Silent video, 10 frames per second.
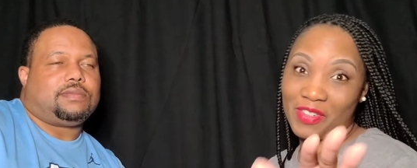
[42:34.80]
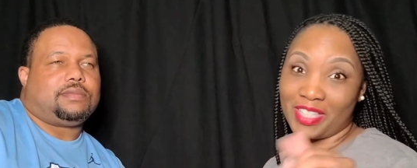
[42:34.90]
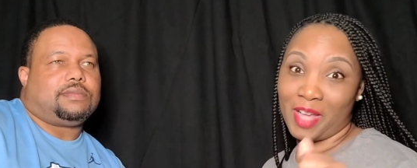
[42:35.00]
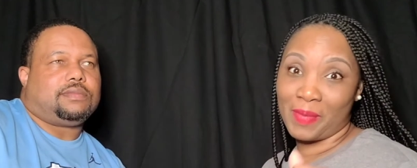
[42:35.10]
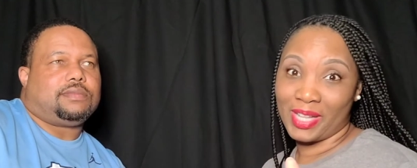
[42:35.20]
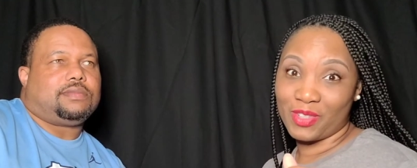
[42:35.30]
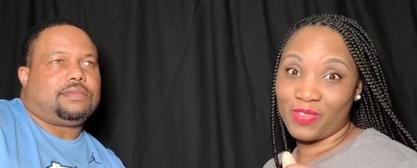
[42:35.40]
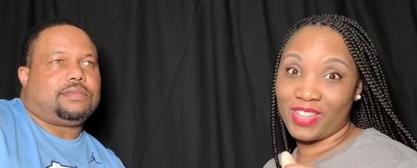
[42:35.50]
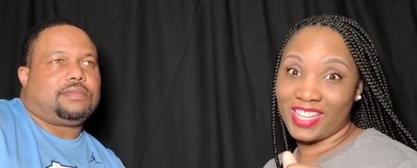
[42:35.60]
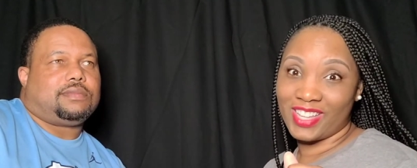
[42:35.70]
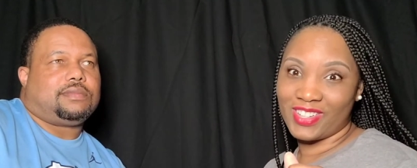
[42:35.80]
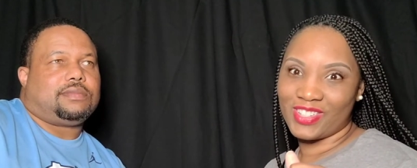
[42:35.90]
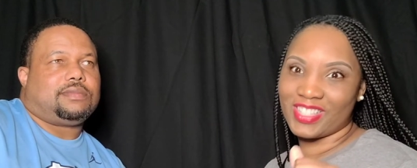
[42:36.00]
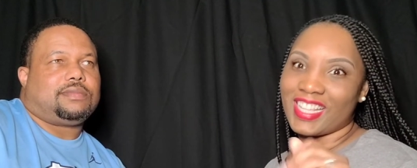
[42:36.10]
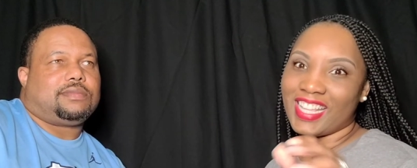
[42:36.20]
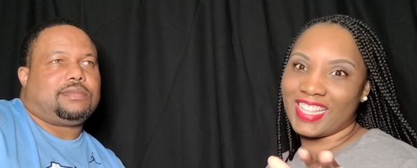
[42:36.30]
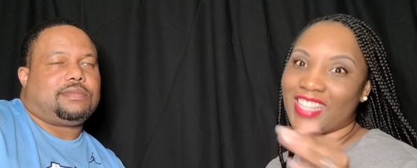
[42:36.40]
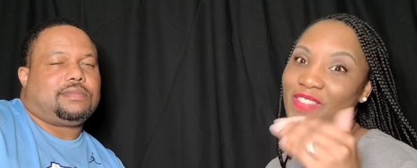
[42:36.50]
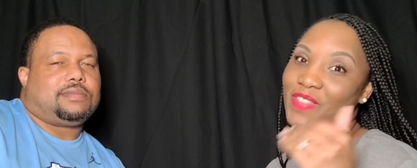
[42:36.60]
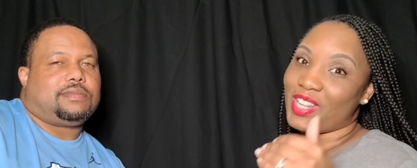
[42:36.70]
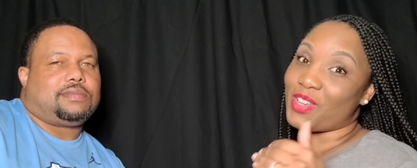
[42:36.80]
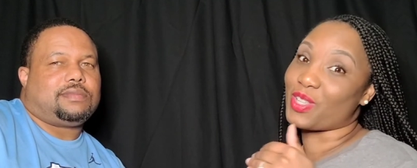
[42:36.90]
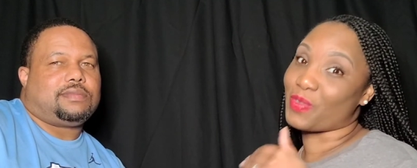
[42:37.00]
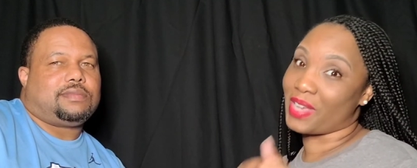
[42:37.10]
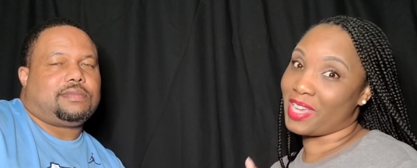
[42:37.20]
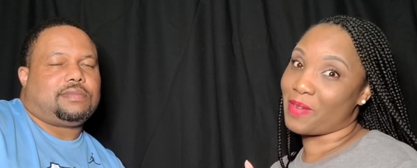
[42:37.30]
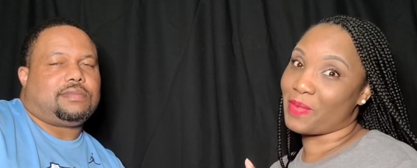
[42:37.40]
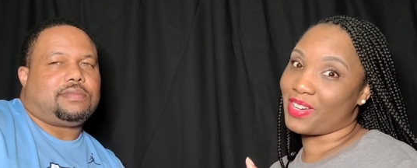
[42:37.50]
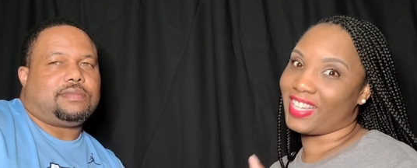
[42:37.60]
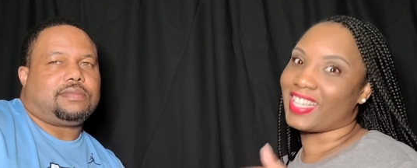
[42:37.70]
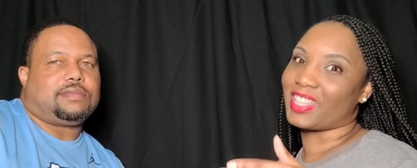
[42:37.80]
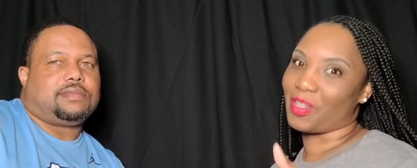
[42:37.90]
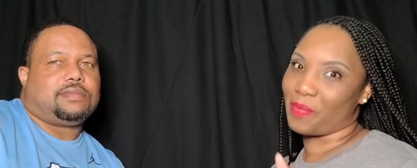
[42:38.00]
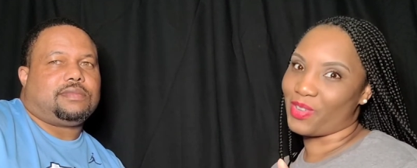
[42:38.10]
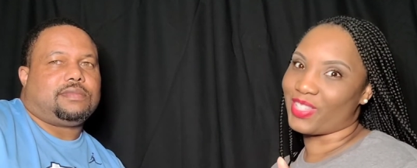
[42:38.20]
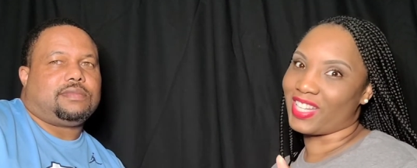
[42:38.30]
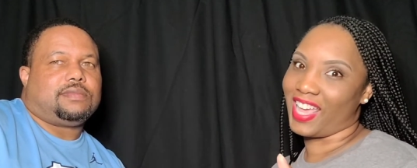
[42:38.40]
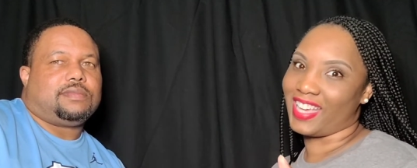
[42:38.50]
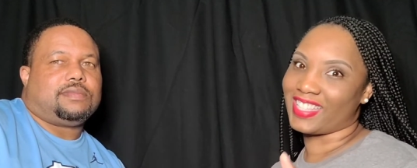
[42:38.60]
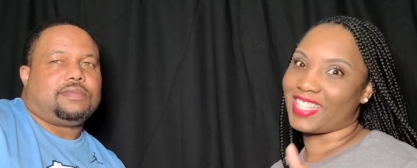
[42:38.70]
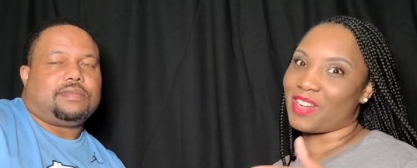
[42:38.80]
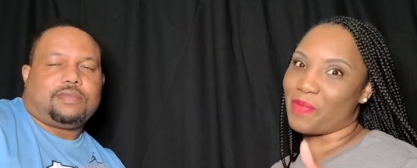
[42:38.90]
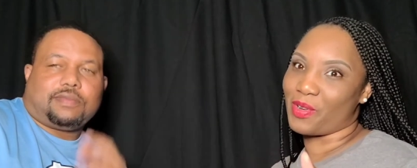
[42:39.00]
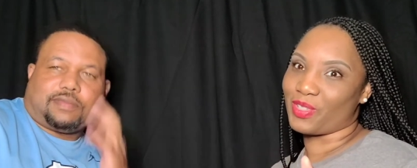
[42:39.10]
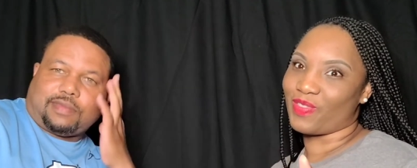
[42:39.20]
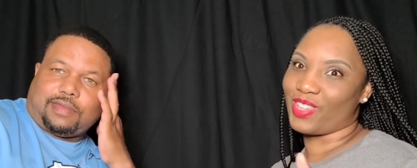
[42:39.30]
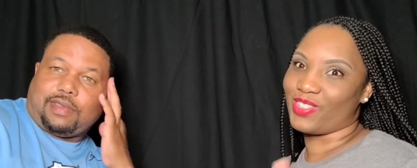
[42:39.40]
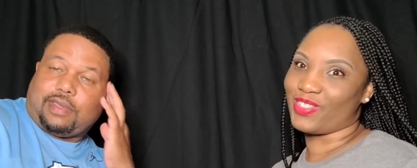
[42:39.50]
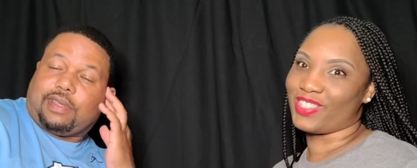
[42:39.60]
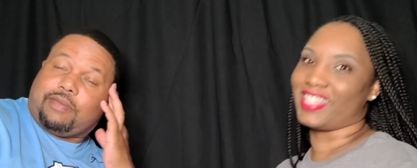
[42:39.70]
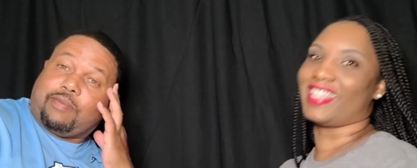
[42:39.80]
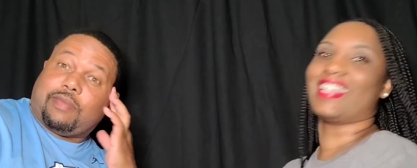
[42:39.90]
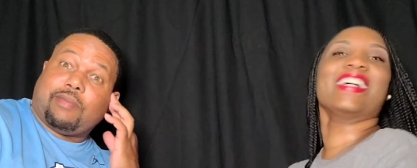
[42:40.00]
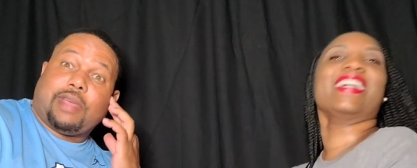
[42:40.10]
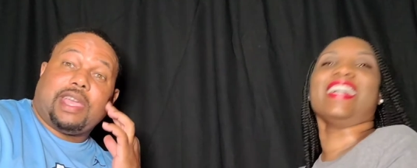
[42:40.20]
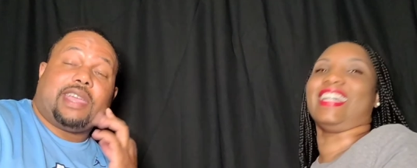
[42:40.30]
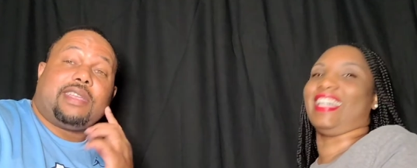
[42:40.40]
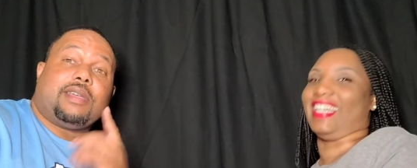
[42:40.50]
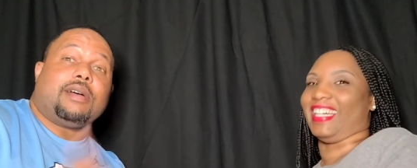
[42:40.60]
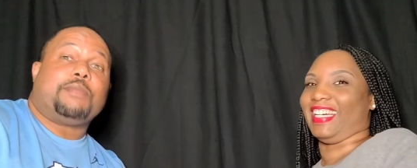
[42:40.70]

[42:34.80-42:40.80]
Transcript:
Speaker 1: every time I do videos, that the videos with him on it get the most likes and the most views.
Speaker 2: Man,